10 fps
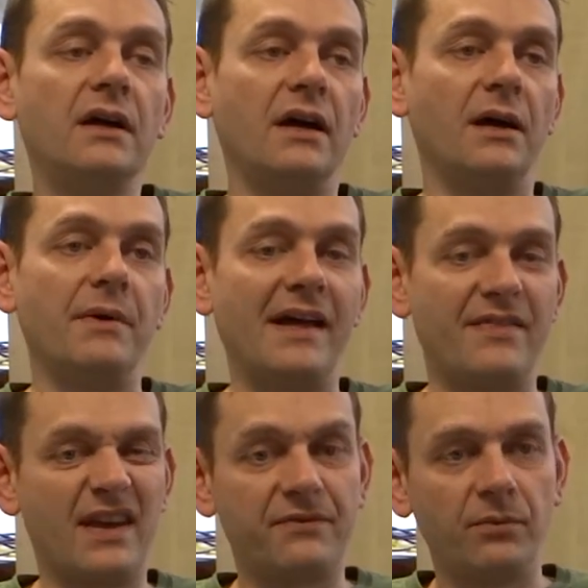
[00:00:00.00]
um,
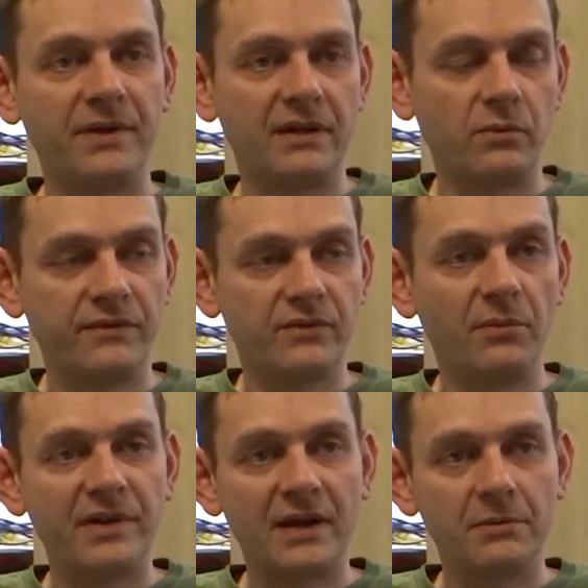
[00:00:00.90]
and therefore meaning we've
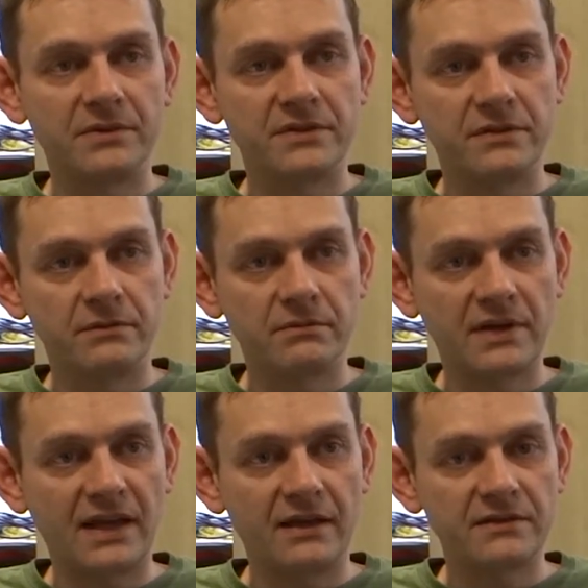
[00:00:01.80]
not been able to
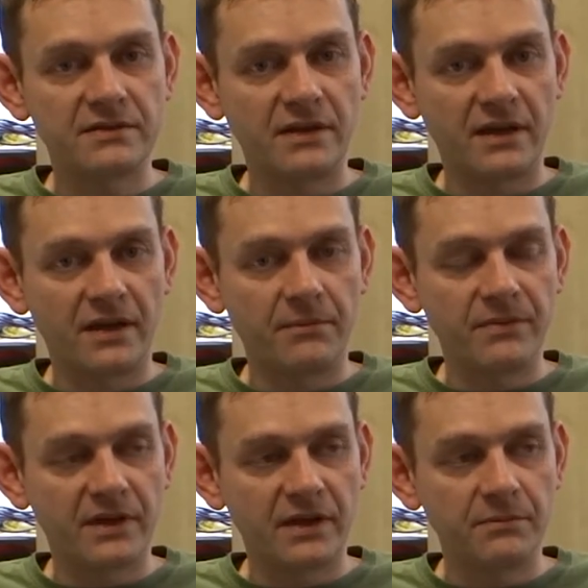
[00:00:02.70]
get uh,
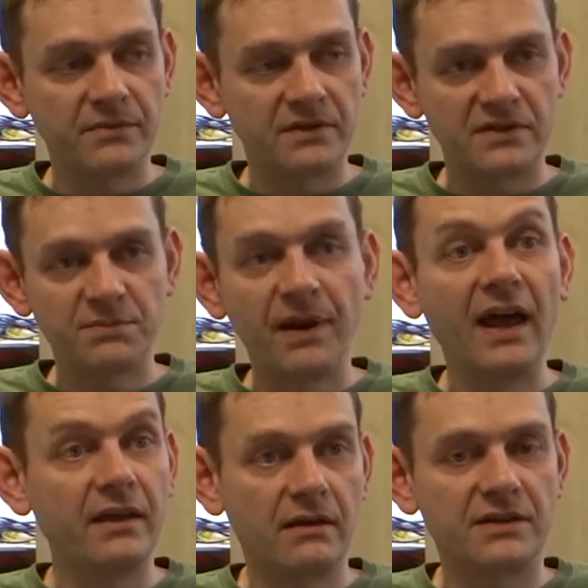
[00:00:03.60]
the the
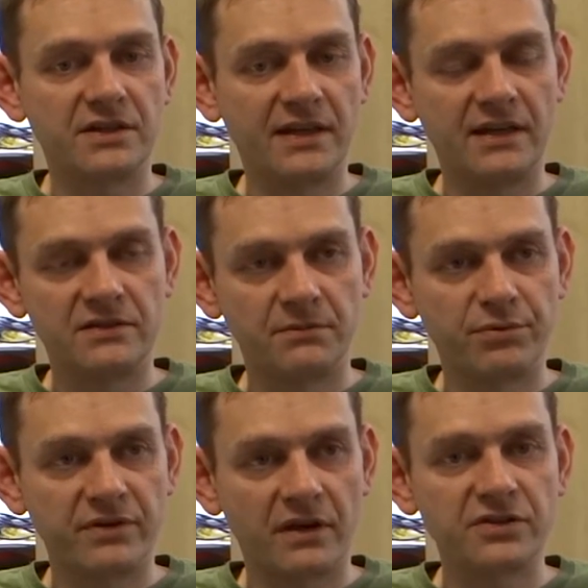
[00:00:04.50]
display actually into
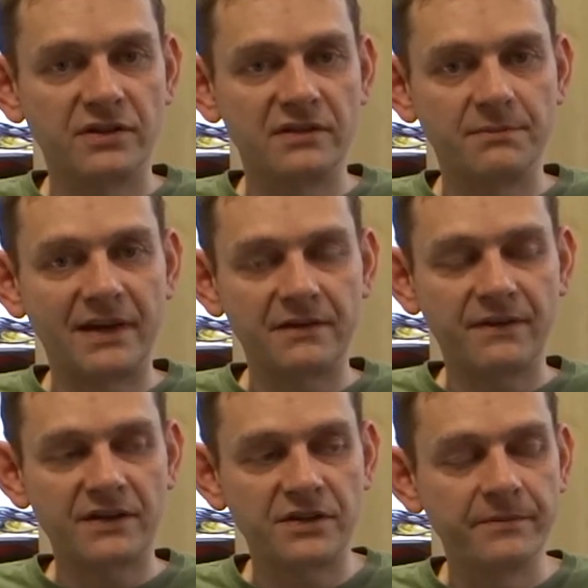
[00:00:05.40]
production, into
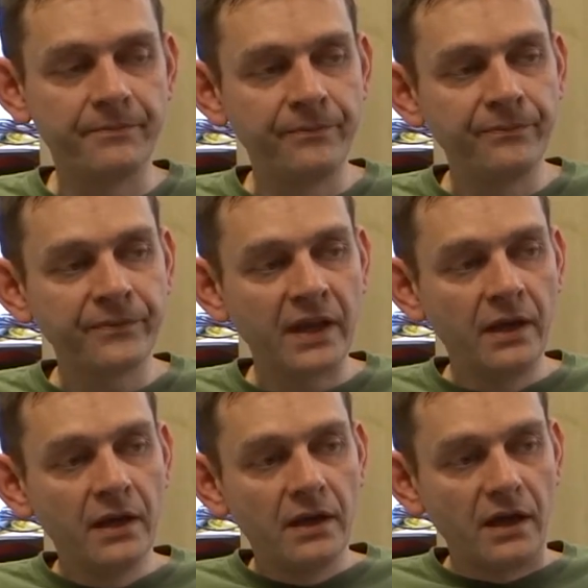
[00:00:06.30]
manufacture.
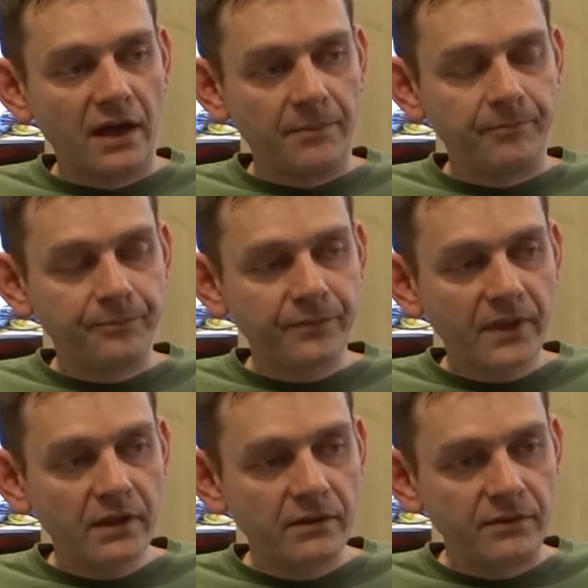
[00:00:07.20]
Um,
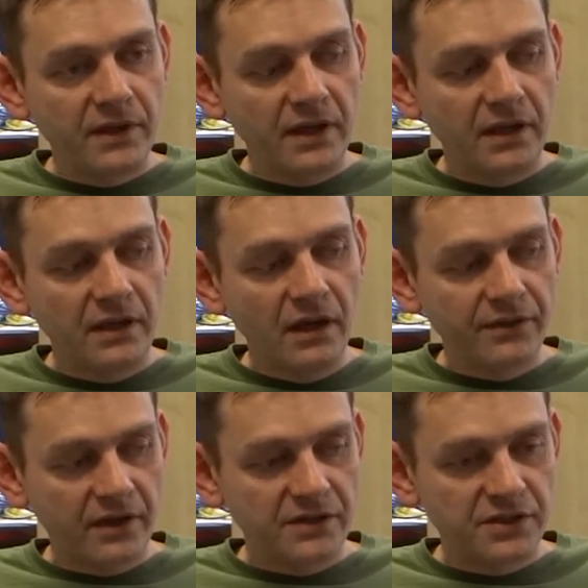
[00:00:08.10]
the
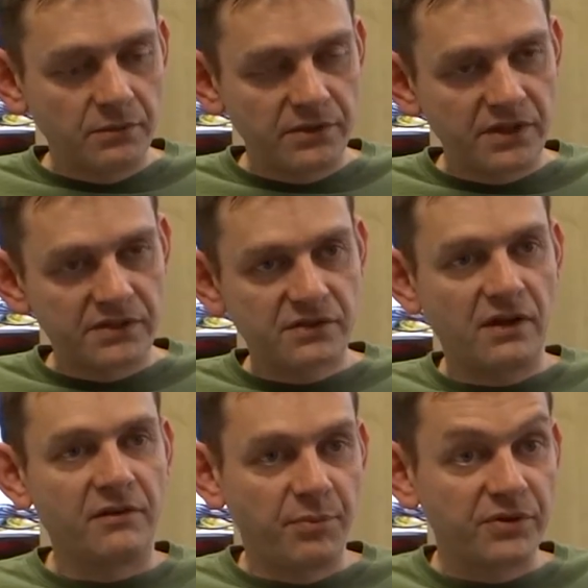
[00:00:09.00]
other issue which has
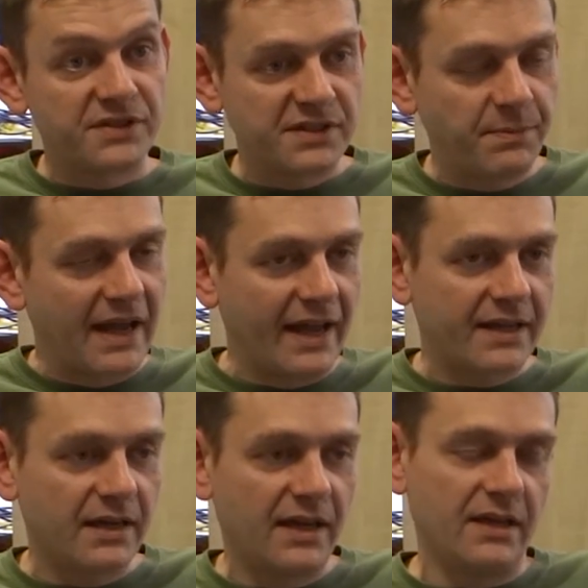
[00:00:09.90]
kind of pushed this
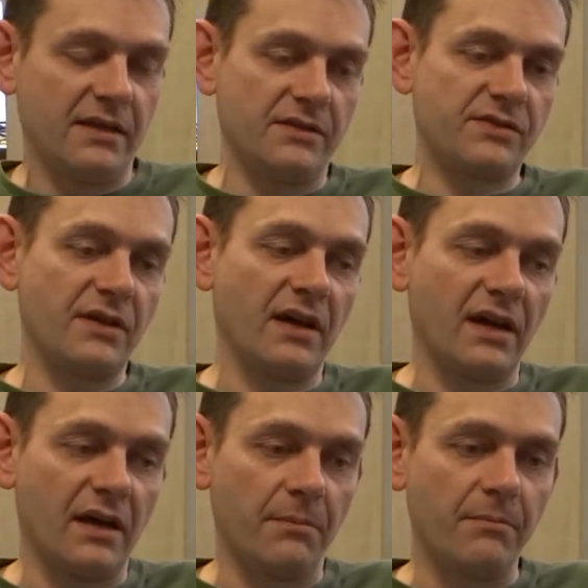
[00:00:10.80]
back is
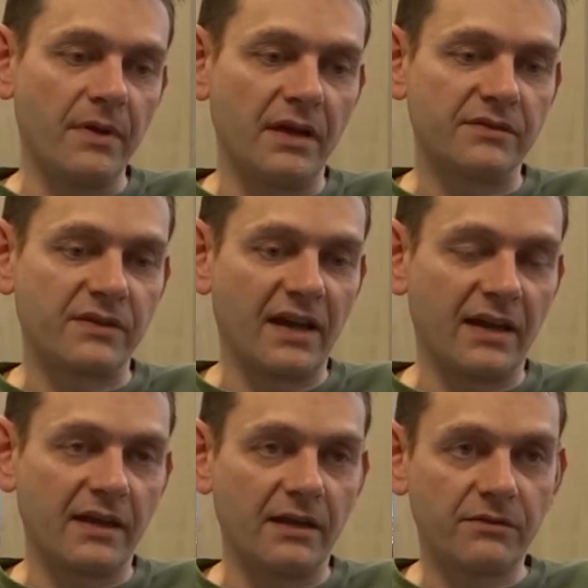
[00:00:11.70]
um, is
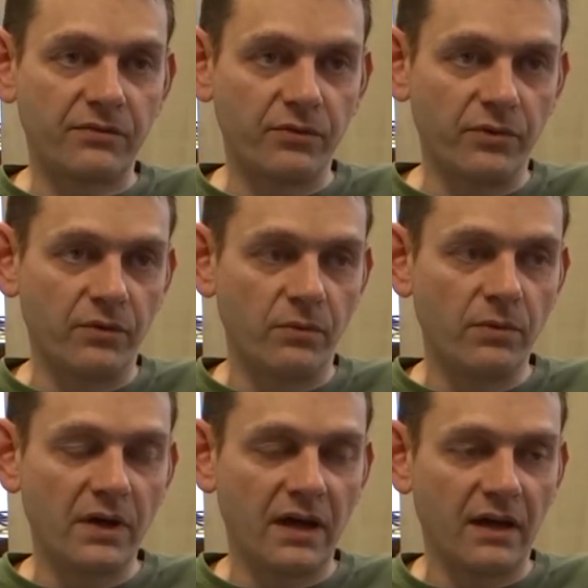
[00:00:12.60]
getting it through
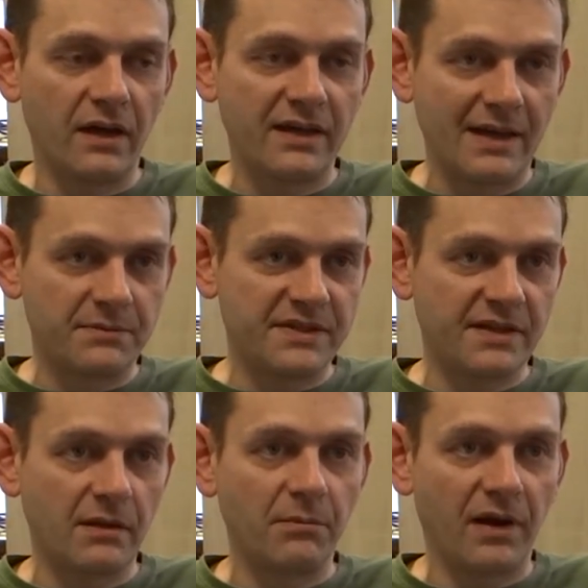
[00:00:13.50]
uh,
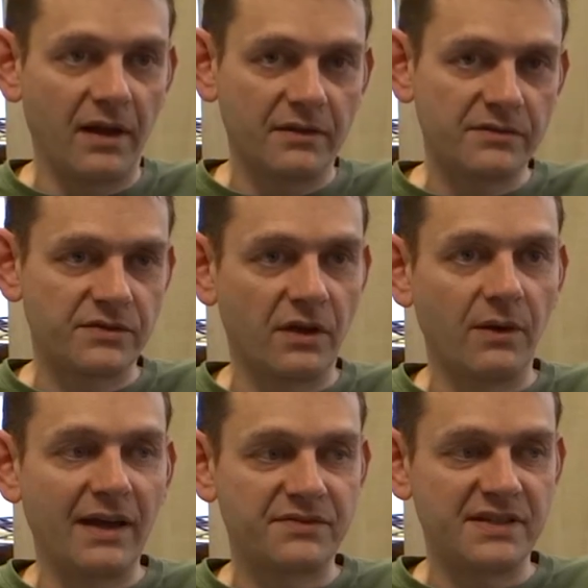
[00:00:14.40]
EMC compliance. So
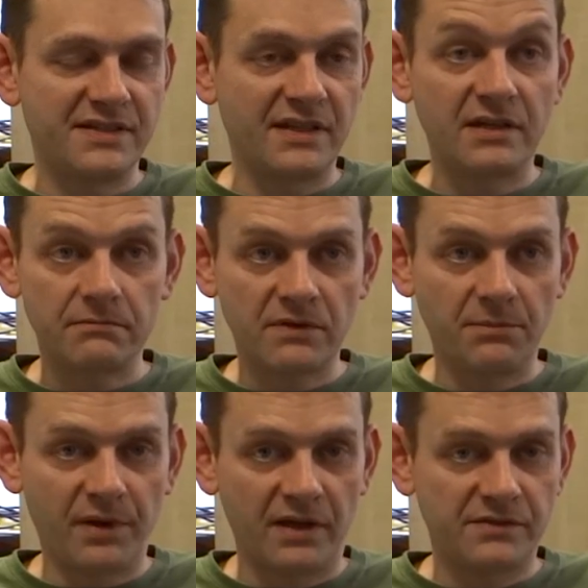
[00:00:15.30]
FCC
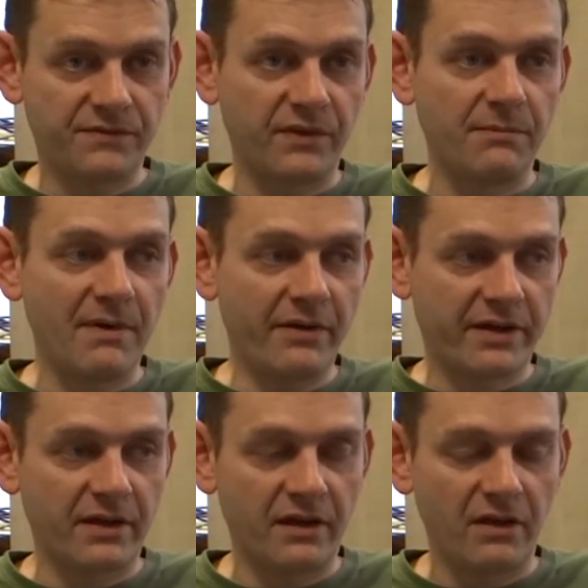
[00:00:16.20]
compliance for the
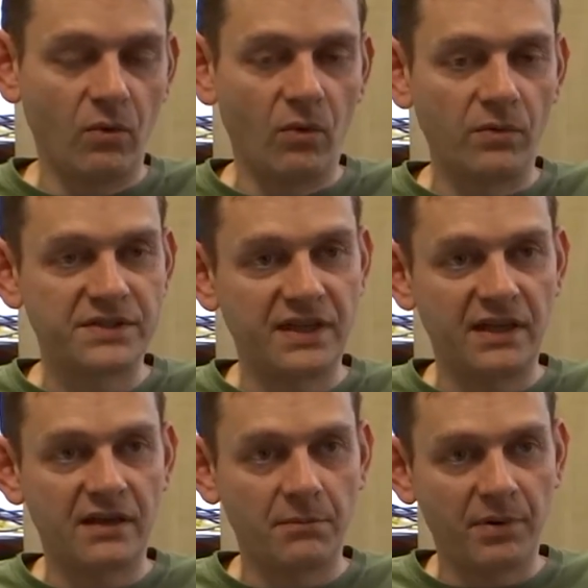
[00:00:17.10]
America or
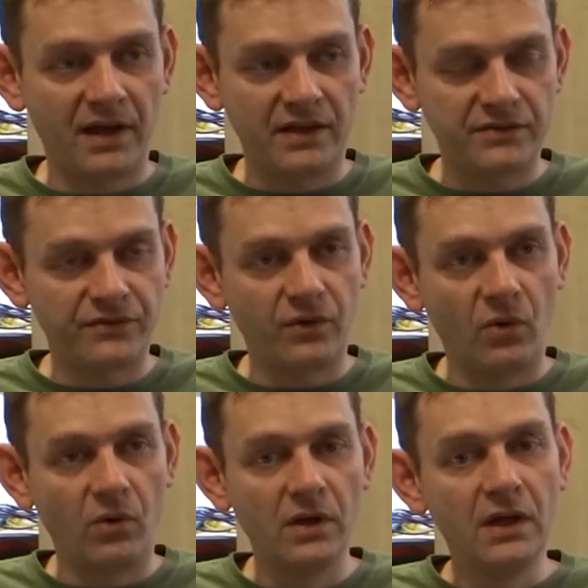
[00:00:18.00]
CE compliance
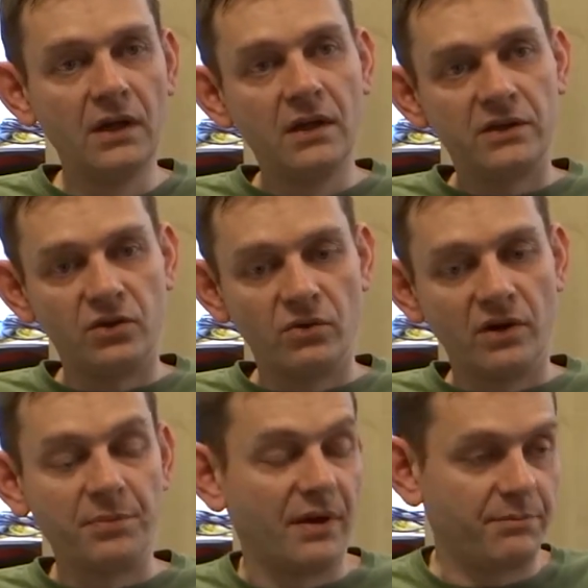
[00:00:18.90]
for
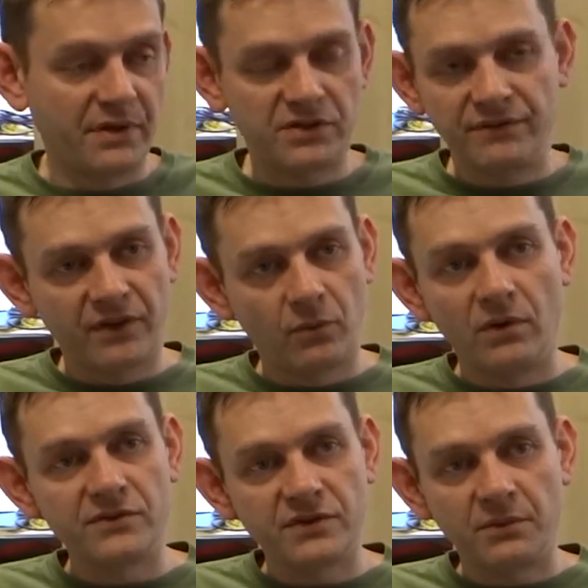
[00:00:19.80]
Europe, a bunch of other
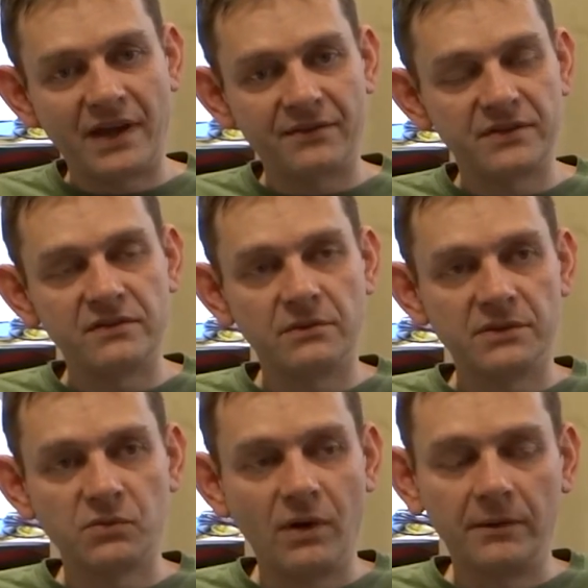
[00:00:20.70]
ones that we have to do
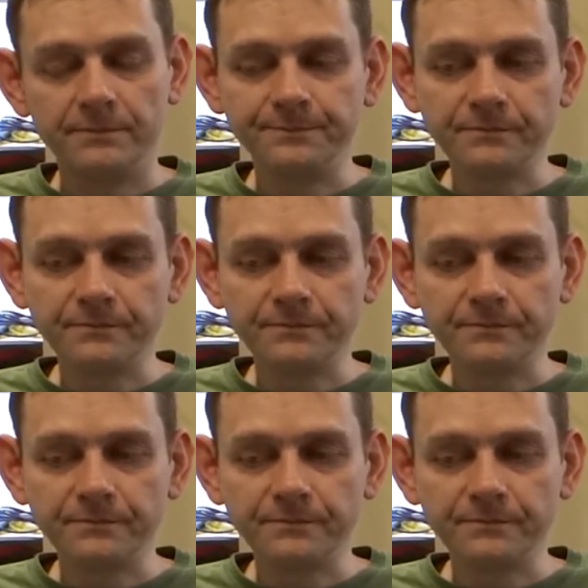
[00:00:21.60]
as well.